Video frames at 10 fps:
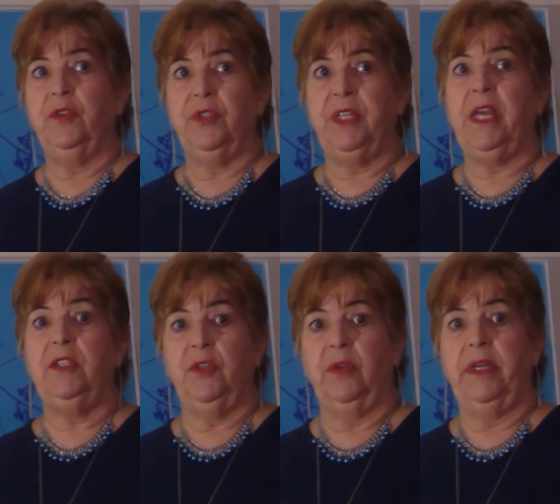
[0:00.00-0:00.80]
your
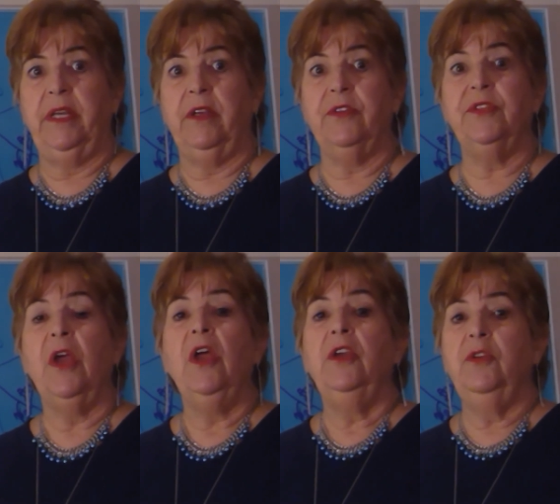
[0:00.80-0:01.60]
schedule is,
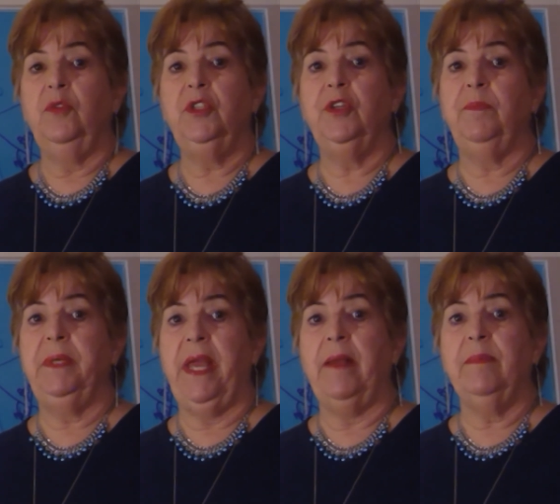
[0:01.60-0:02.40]
you should
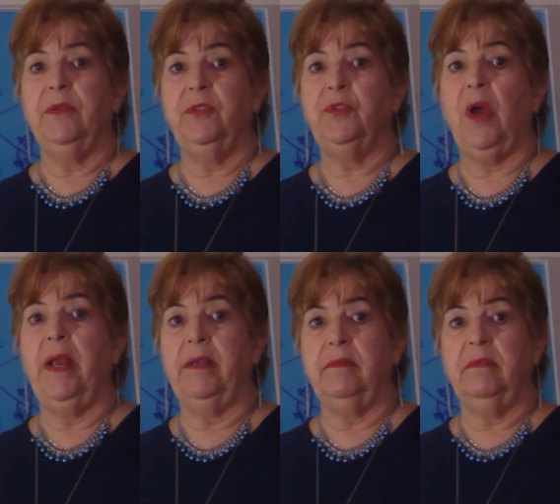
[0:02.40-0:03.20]
be able to
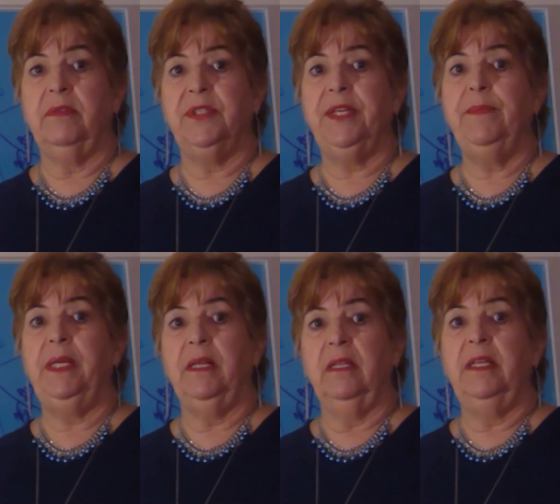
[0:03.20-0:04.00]
try to see
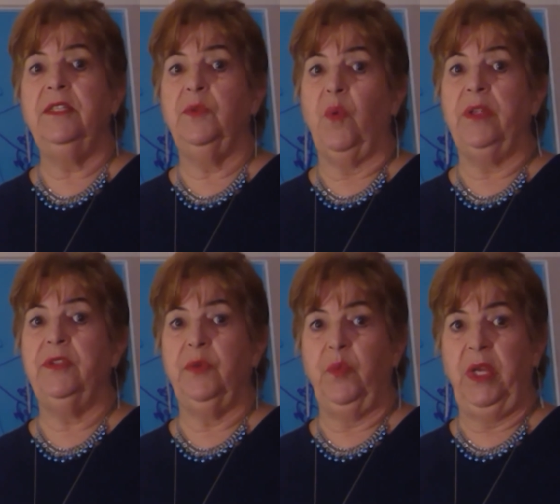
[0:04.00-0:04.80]
me at least
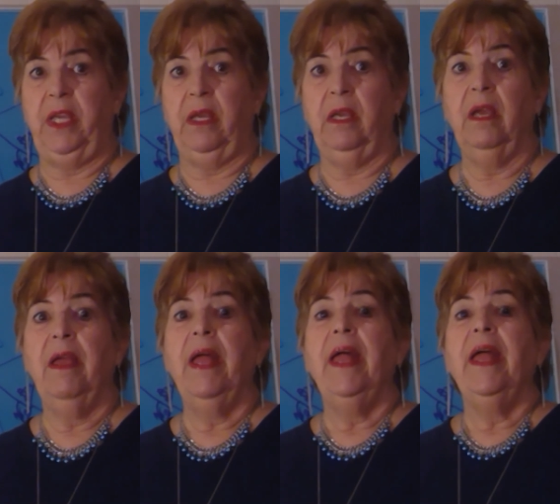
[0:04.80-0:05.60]
once a week.
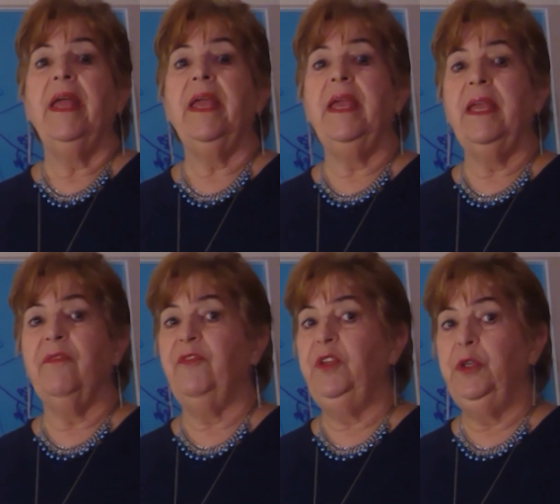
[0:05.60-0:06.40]

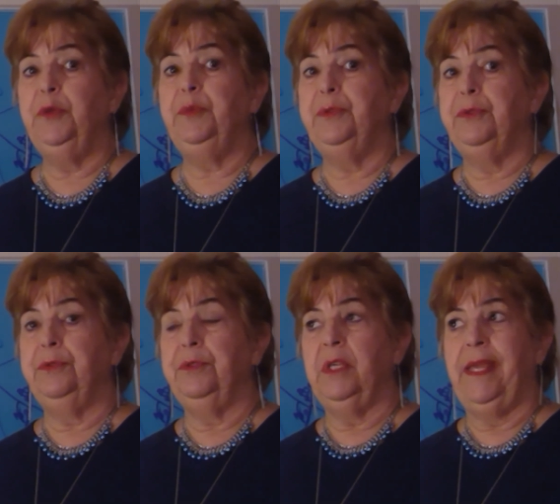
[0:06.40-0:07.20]
If you
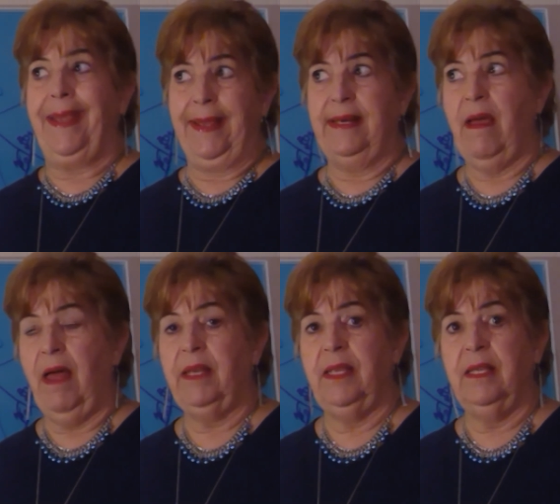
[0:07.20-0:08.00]

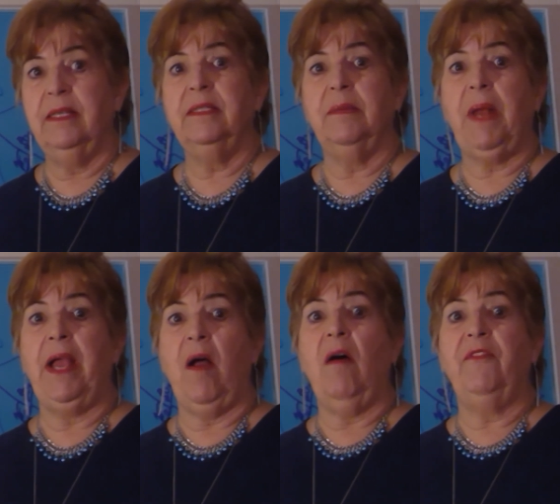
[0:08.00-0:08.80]
cannot get into
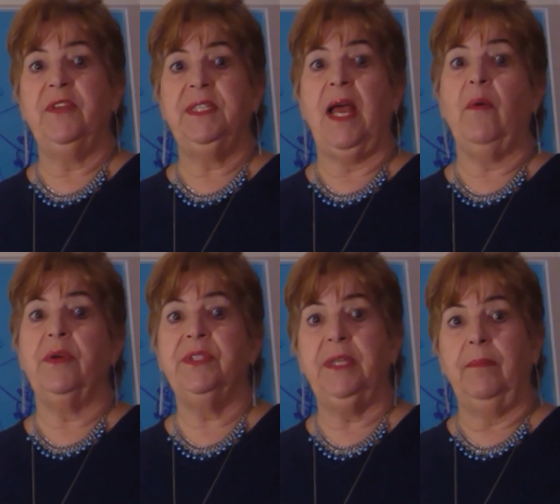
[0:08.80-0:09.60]
my office
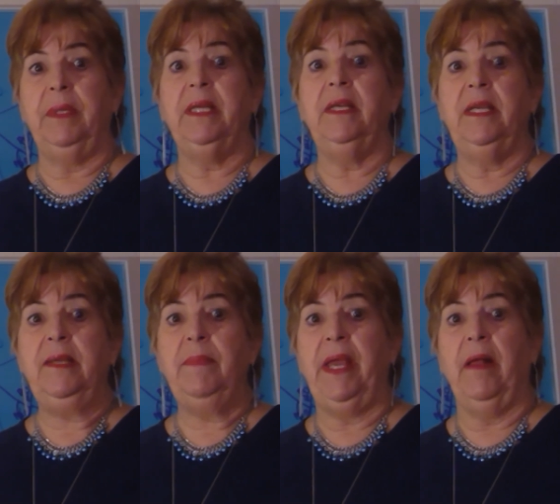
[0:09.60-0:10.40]
hours, send me an
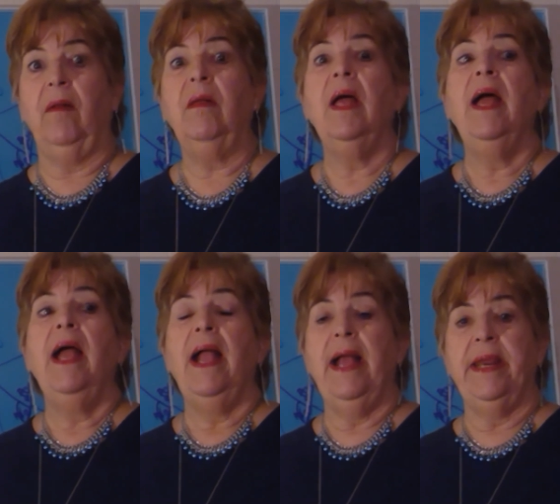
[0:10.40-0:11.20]
email
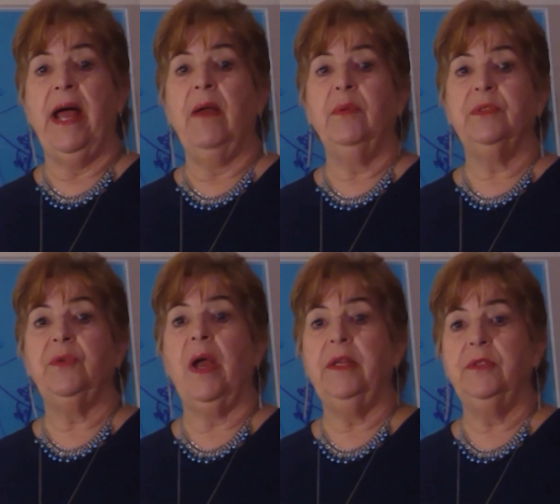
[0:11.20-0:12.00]
and I will
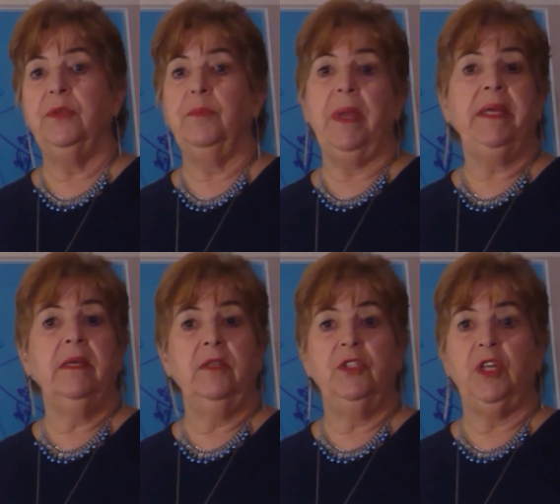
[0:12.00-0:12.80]
try to make
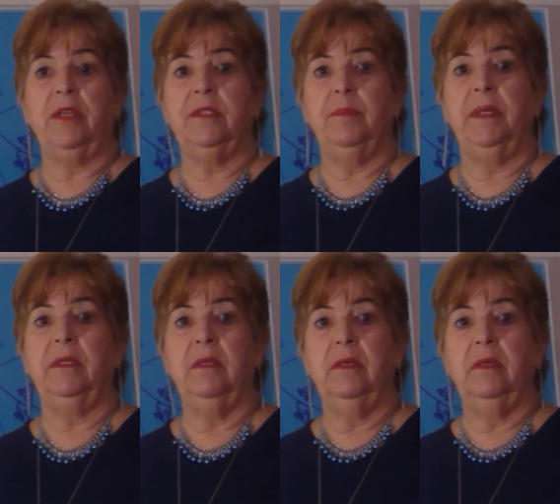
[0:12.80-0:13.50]
an adjustment